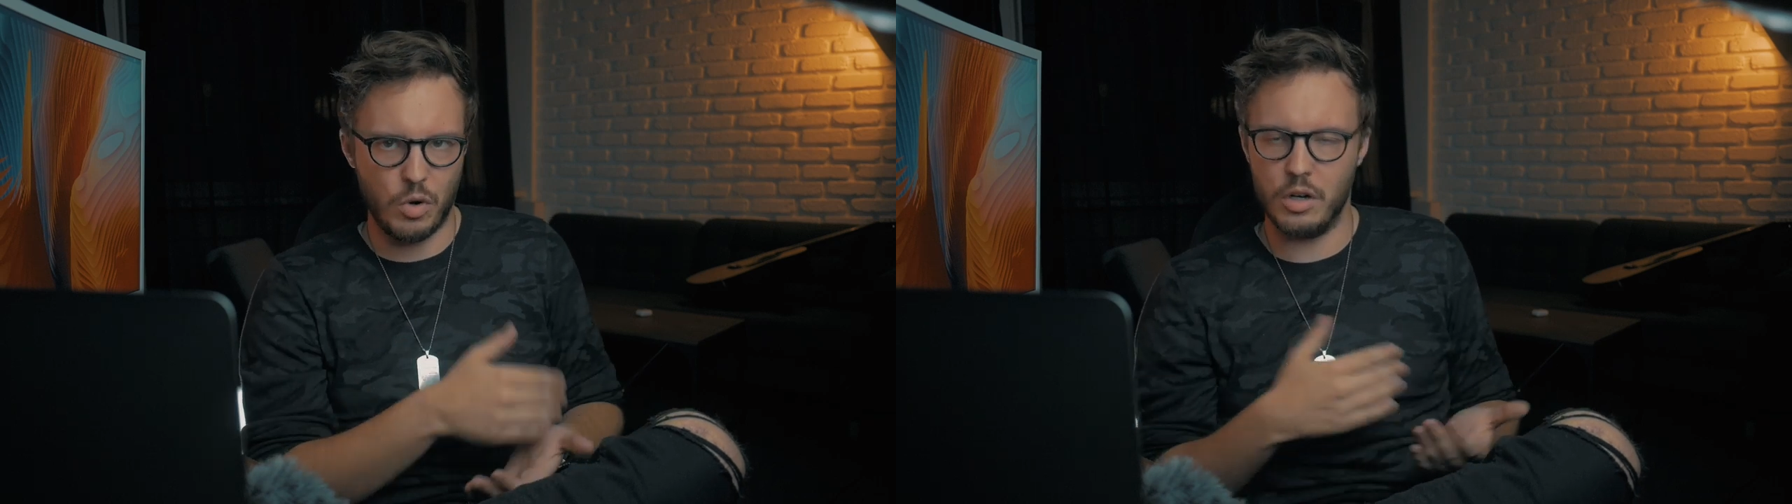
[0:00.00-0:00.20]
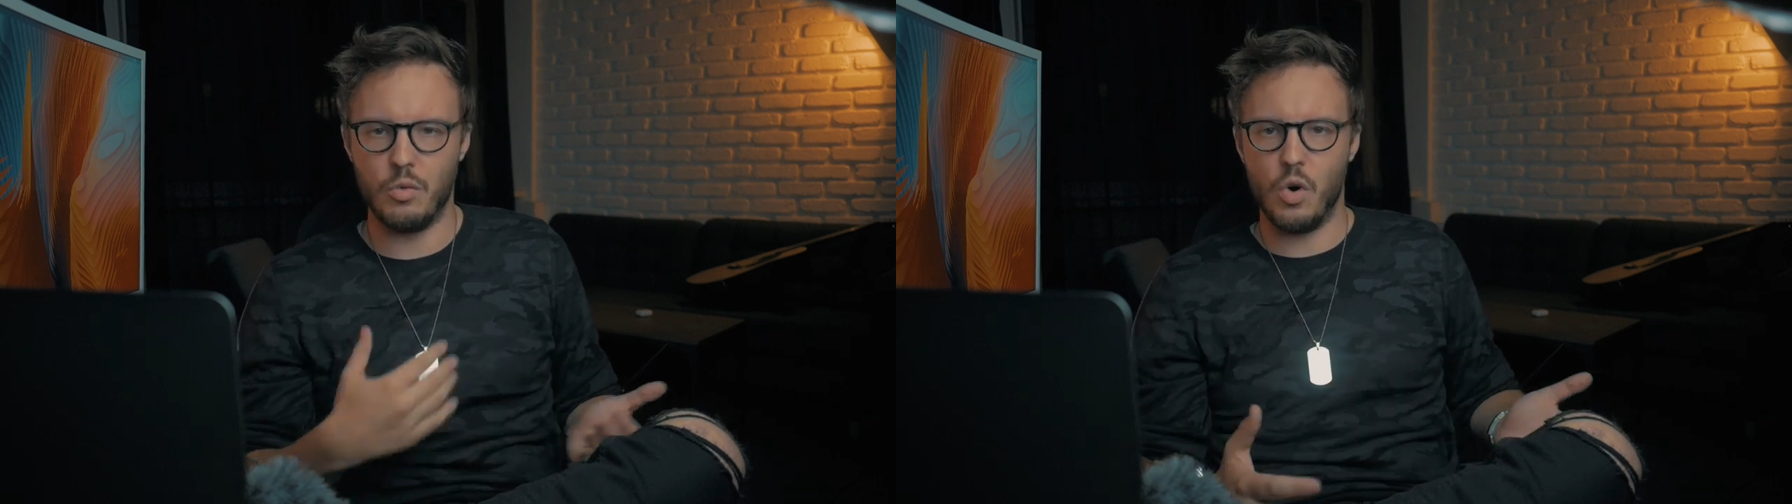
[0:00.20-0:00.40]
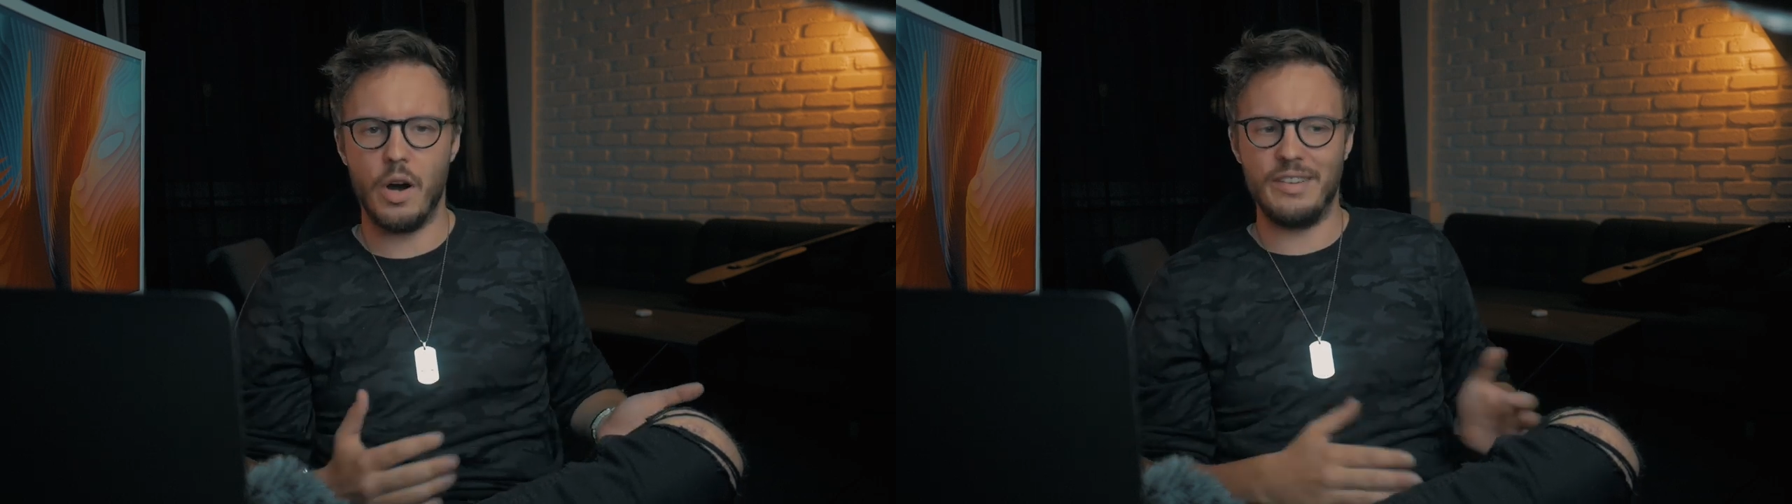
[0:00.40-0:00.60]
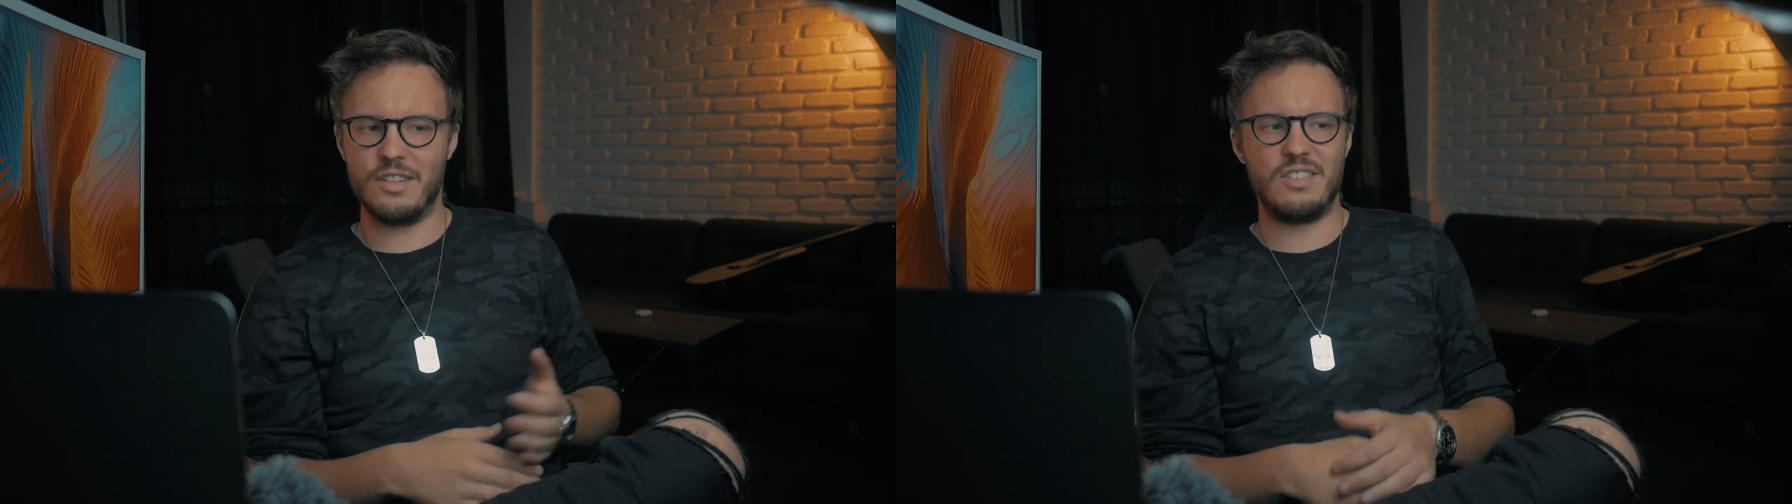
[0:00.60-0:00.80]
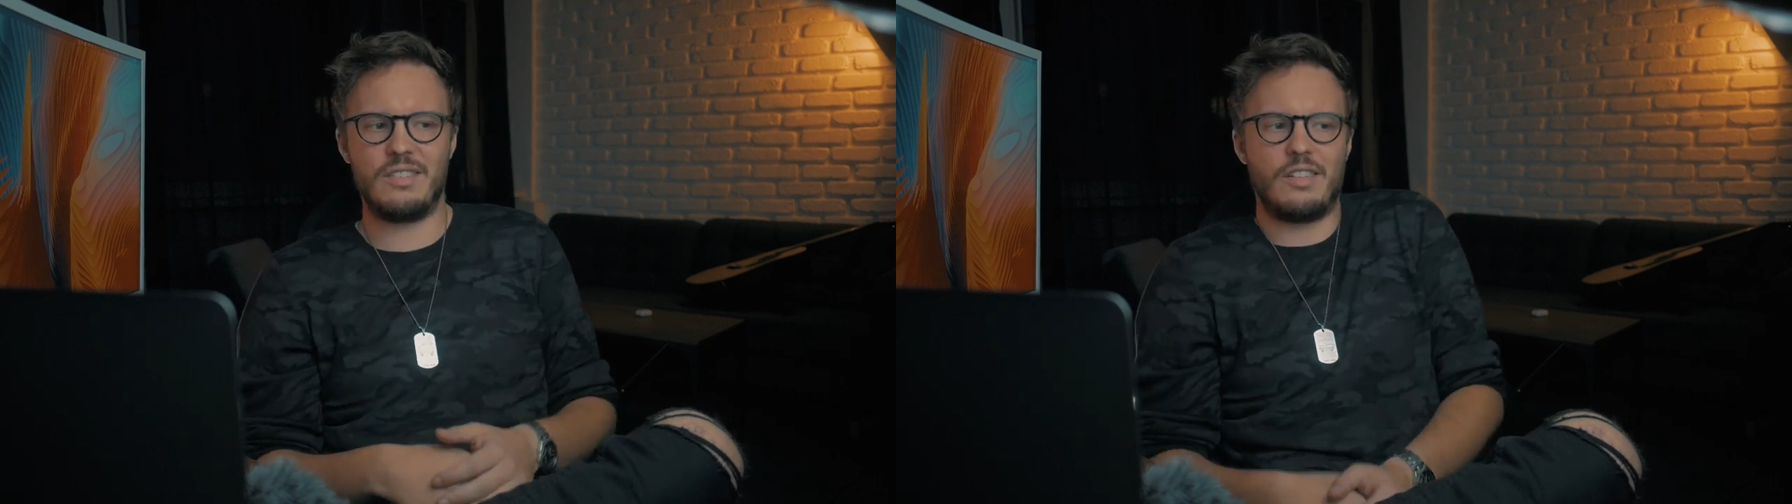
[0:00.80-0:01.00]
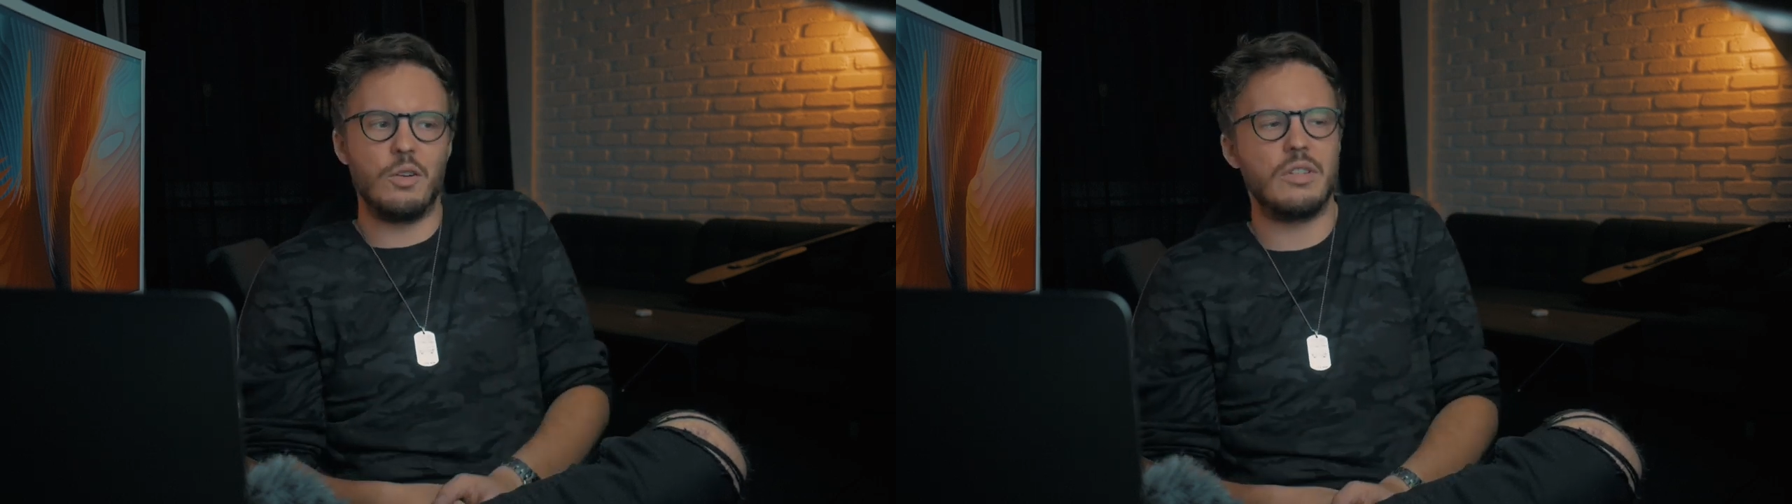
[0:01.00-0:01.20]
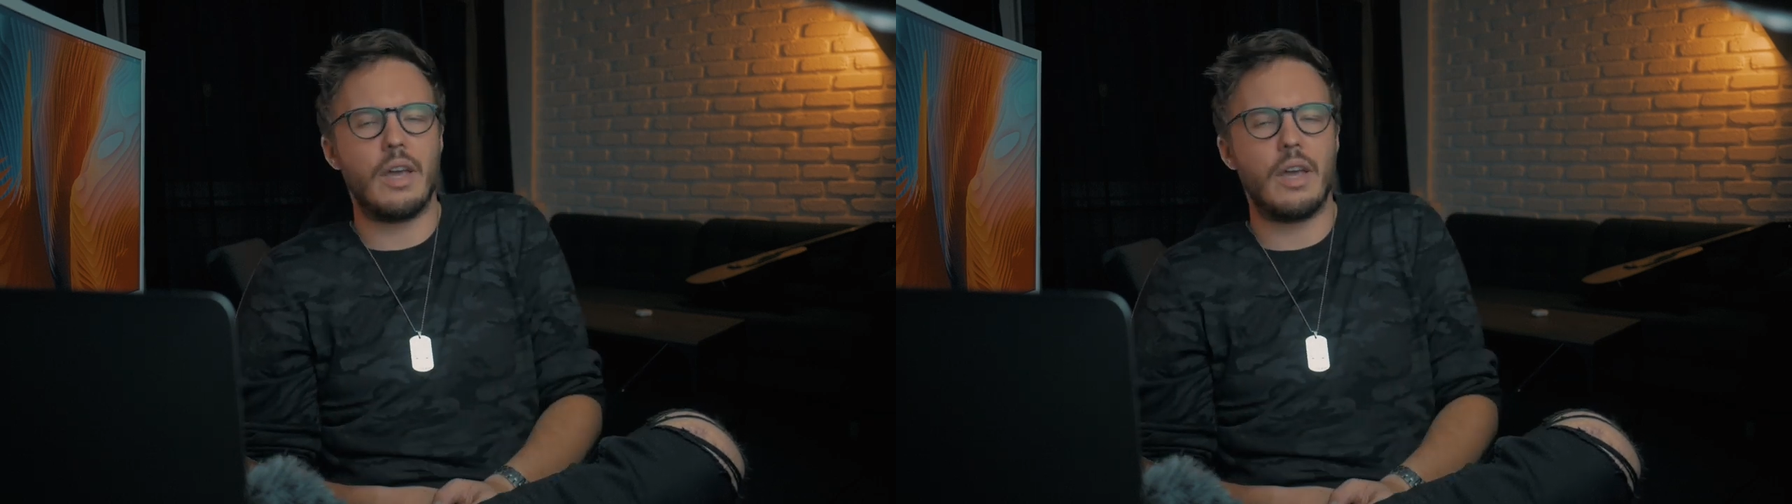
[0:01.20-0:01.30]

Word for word: one-on-one and just, you know,